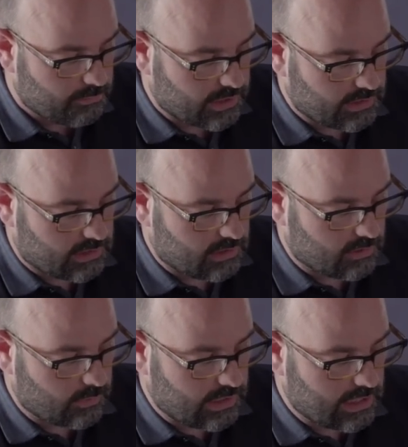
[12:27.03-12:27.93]
But
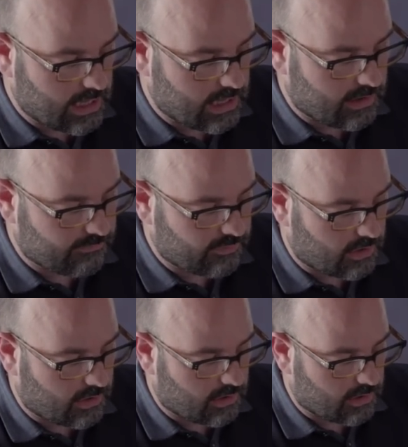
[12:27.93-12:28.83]
here we have
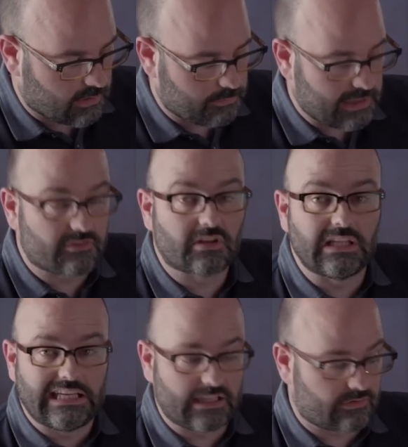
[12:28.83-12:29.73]
our
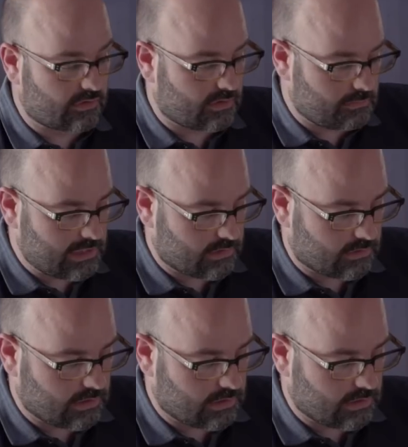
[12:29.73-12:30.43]
basically incident meter